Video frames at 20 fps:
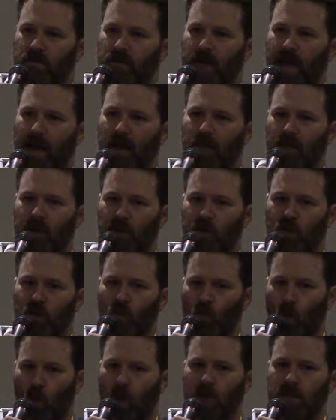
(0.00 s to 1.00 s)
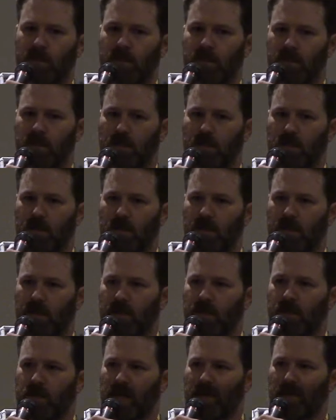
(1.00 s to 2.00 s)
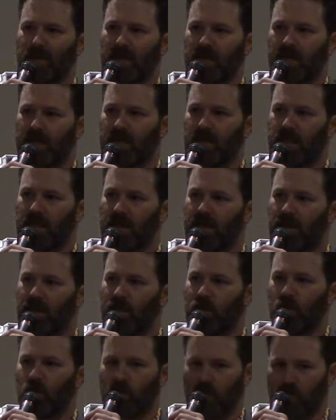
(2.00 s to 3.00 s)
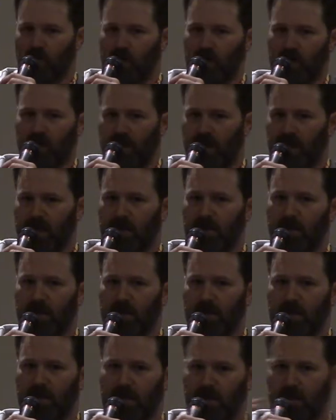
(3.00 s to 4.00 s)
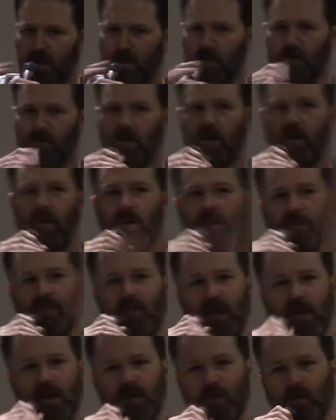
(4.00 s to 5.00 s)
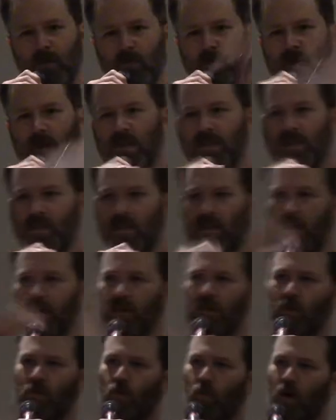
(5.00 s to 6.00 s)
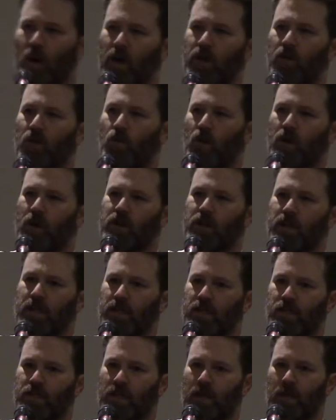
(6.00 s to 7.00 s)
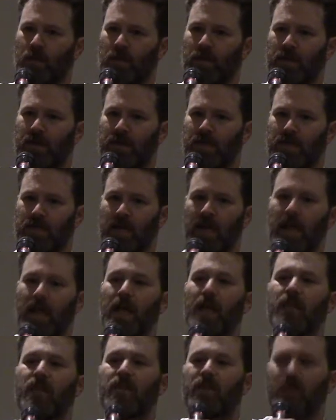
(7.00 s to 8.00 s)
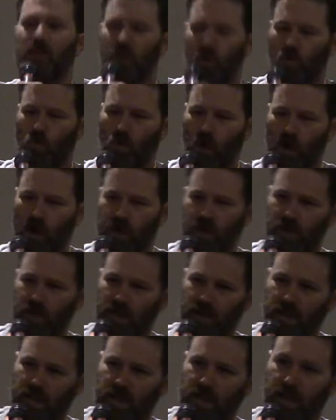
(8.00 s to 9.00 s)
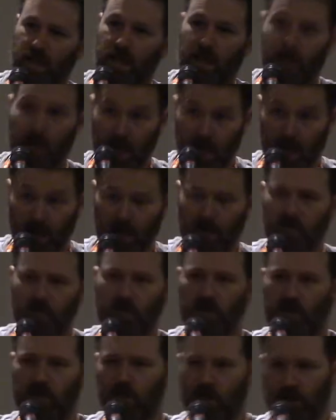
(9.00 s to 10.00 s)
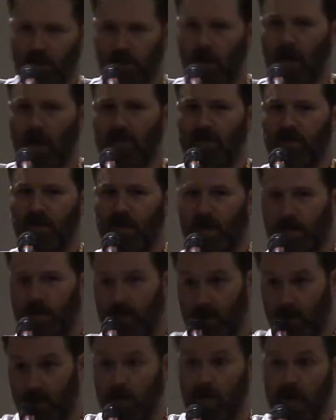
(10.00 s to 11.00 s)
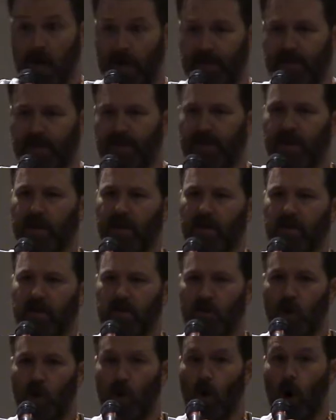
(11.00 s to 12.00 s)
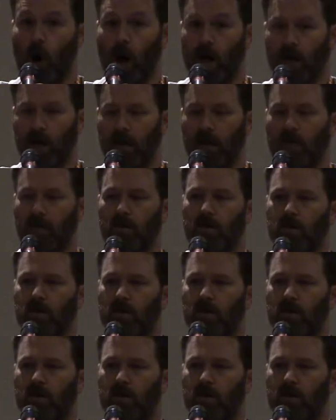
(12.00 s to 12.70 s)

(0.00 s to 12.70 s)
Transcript: animation once in the Japanese, and then you record it in English. So flash memorize here while you're watching it in Japanese. Then you watch it in English, which is oftentimes there's nothing there, no audio.